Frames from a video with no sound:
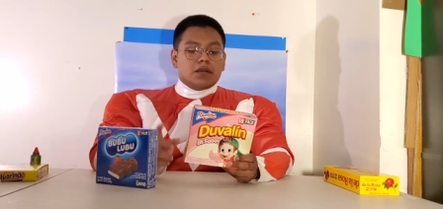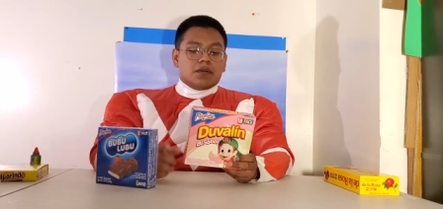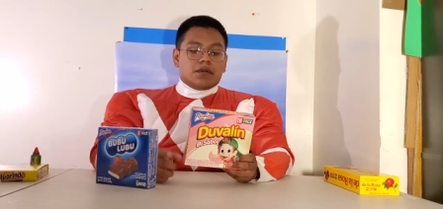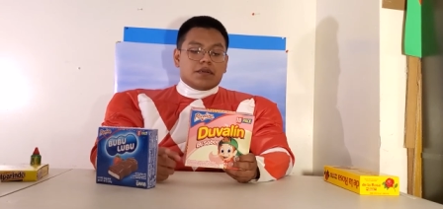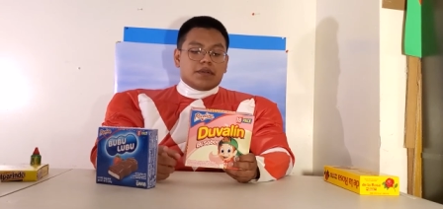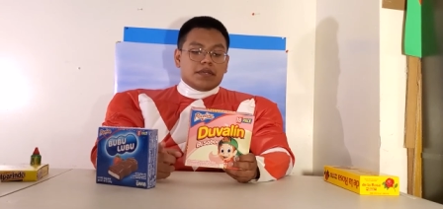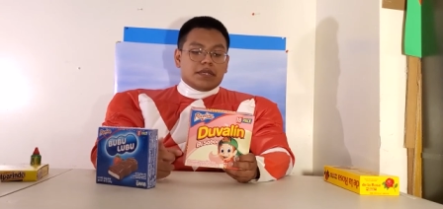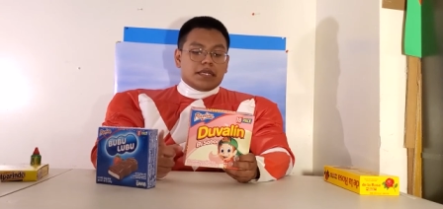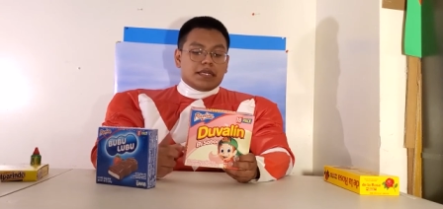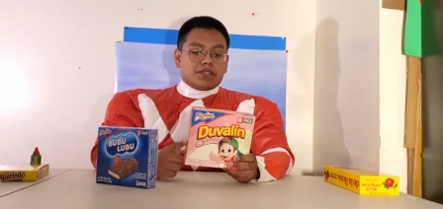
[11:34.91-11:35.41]
or
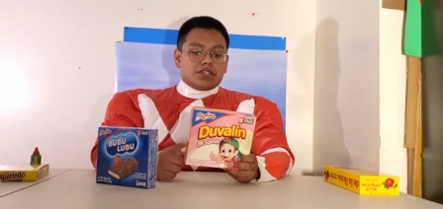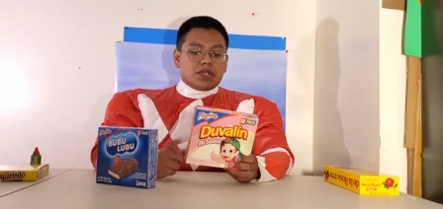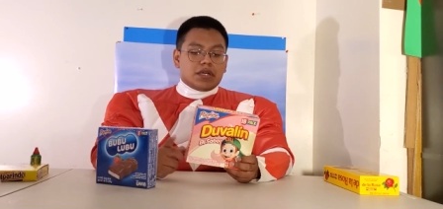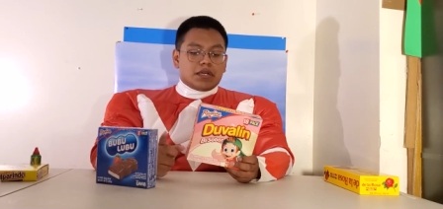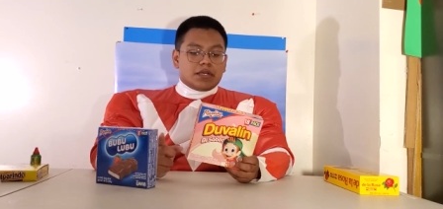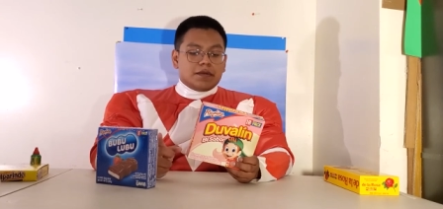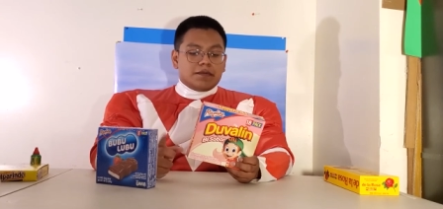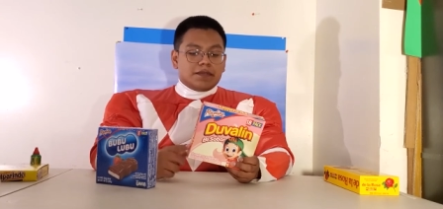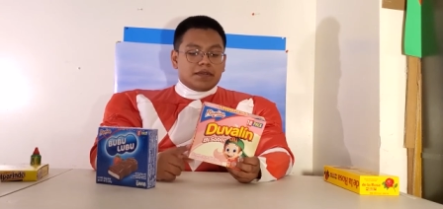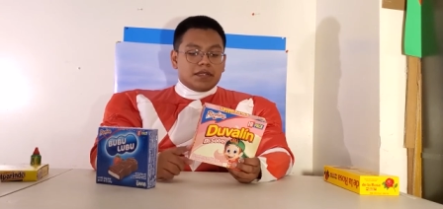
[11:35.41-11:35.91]
you get
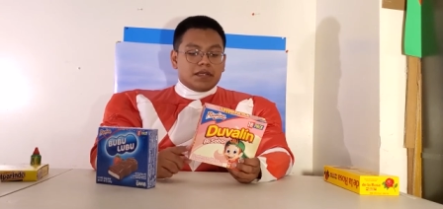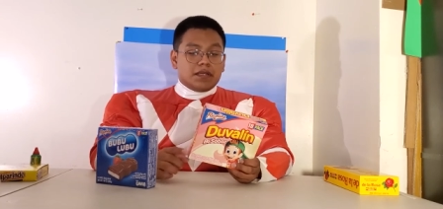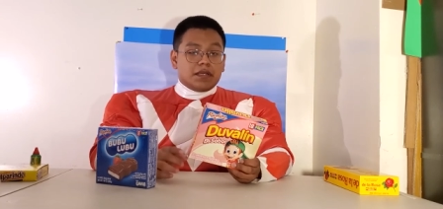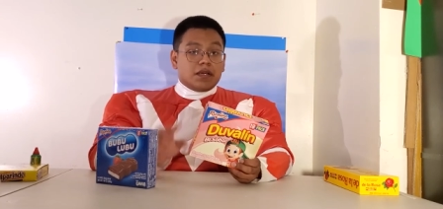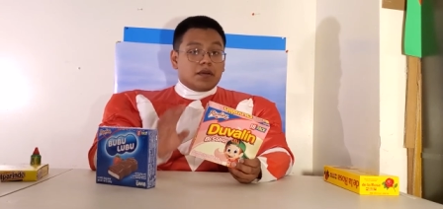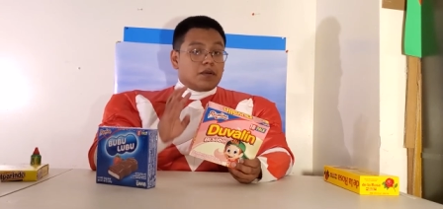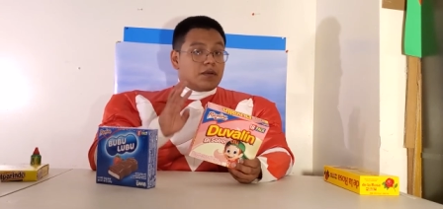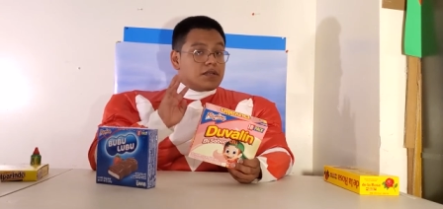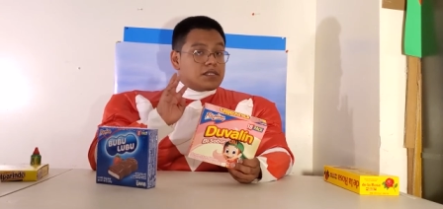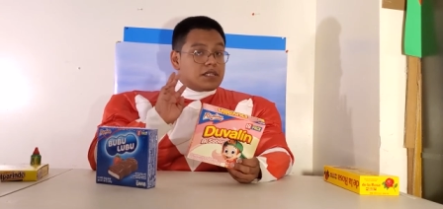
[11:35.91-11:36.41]
chocolate
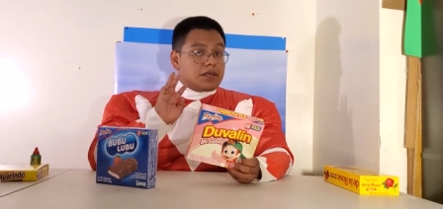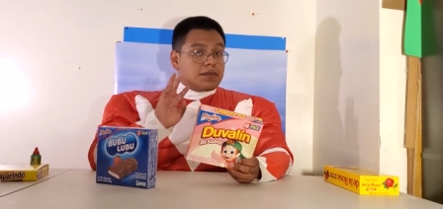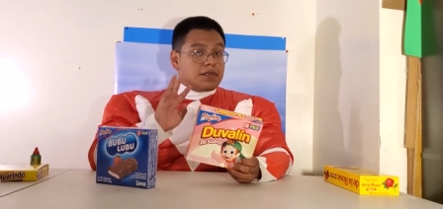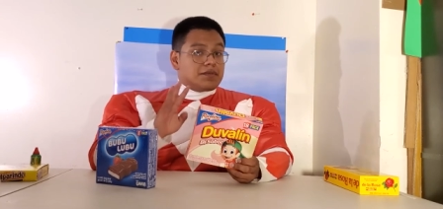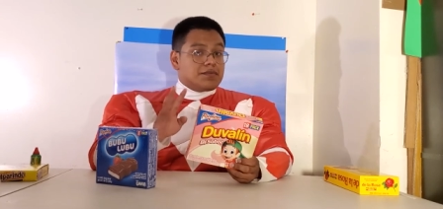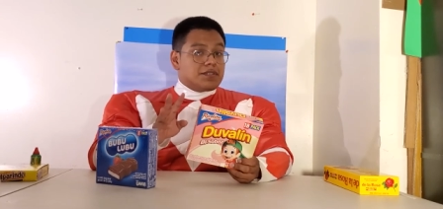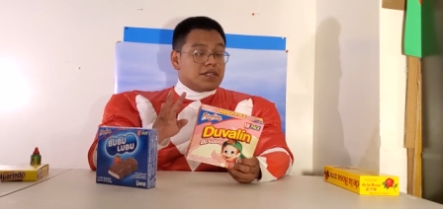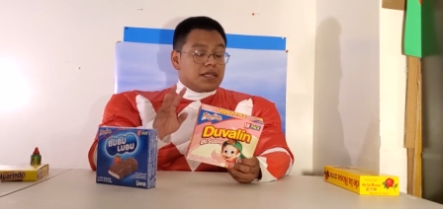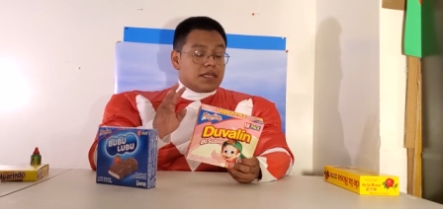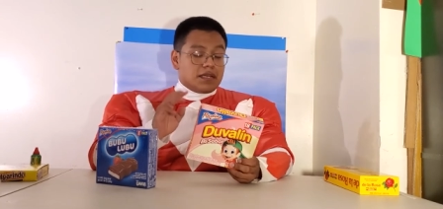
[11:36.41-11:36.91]
vanilla, or
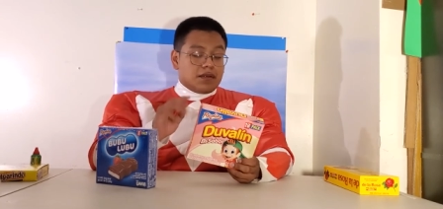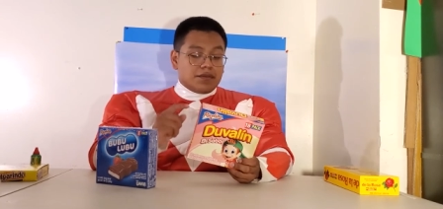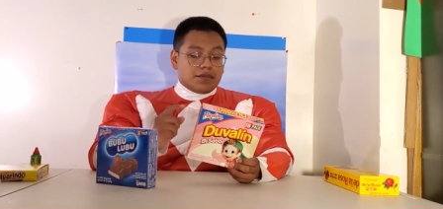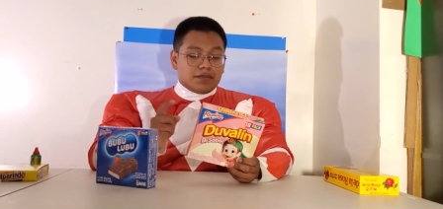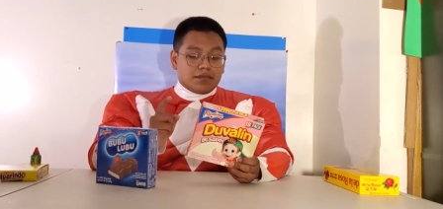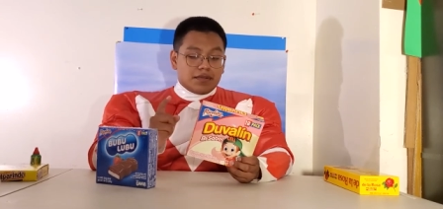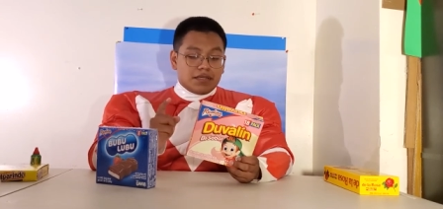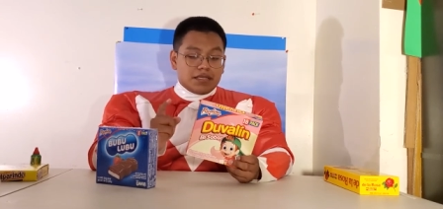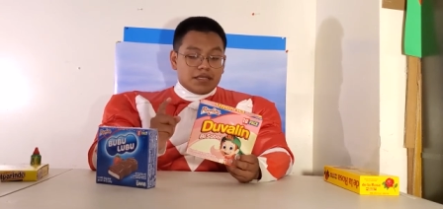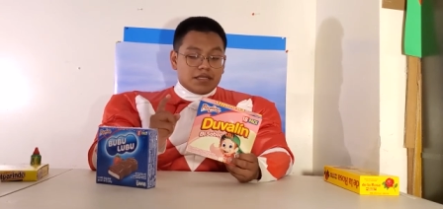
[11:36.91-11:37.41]
sometimes you get all
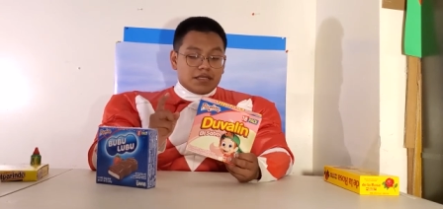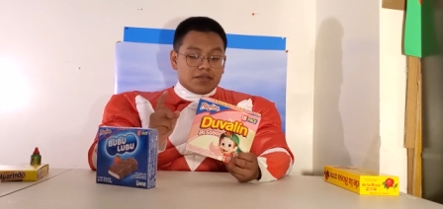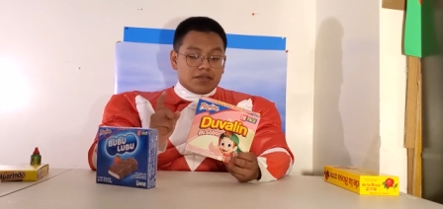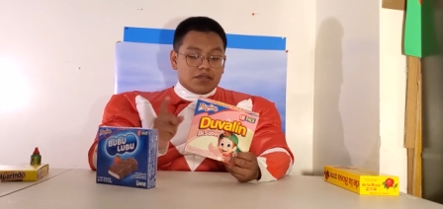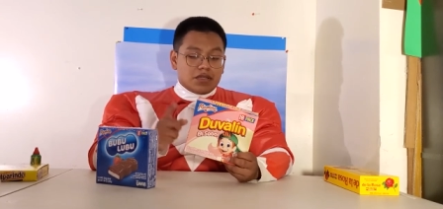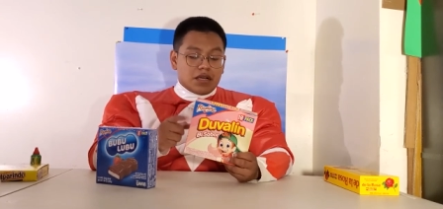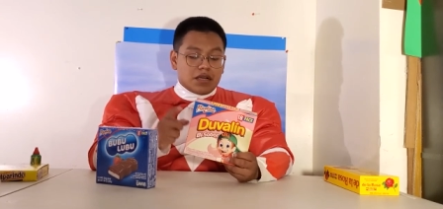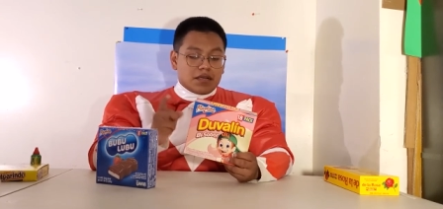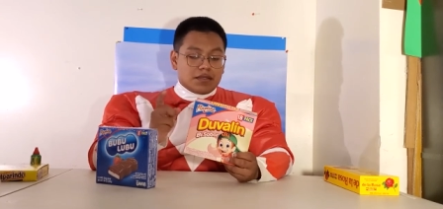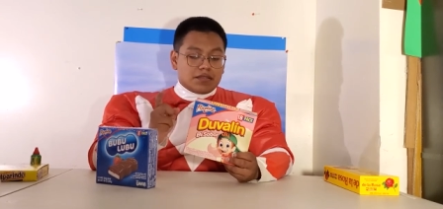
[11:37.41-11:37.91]
three,
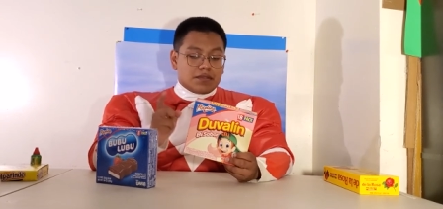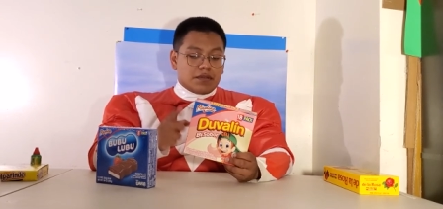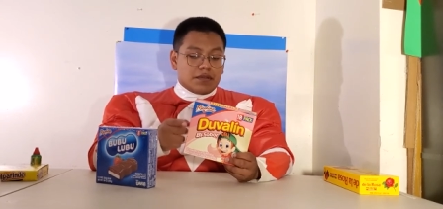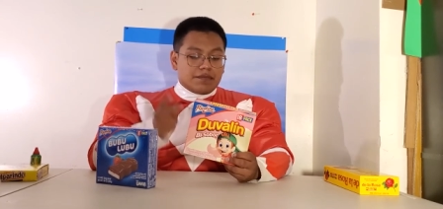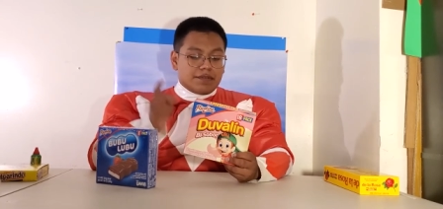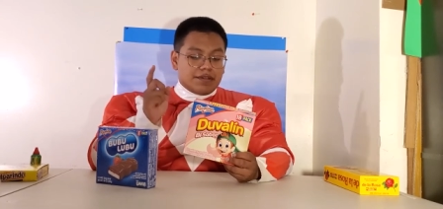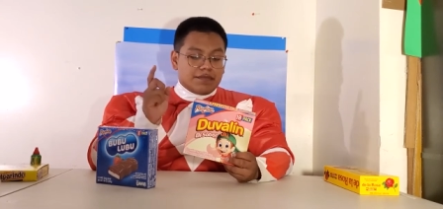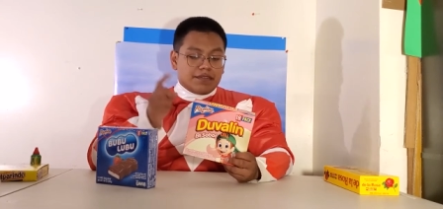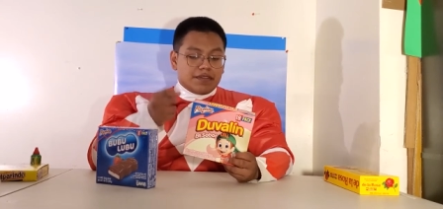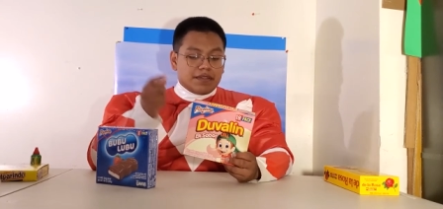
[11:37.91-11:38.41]
chocolate,
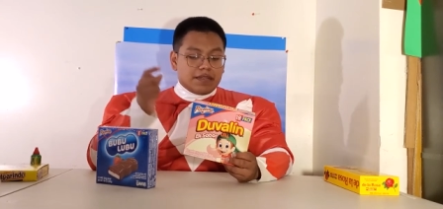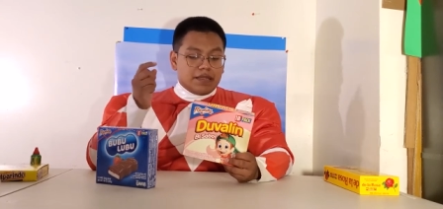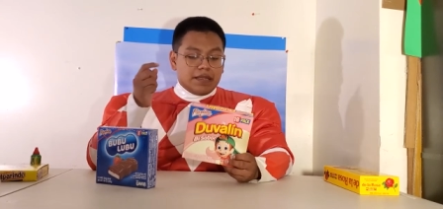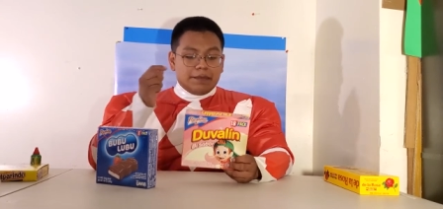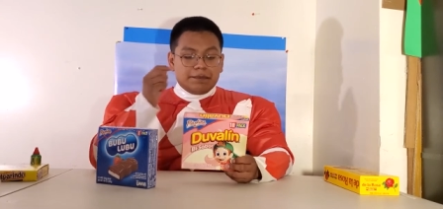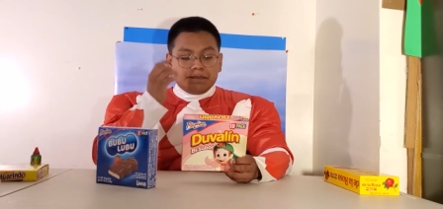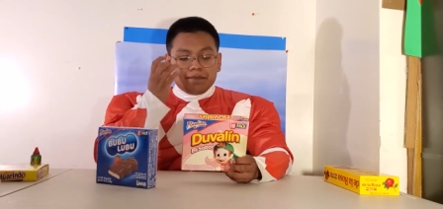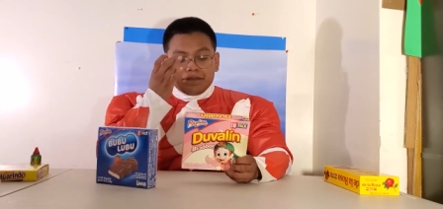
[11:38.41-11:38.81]
strawberry, vanilla.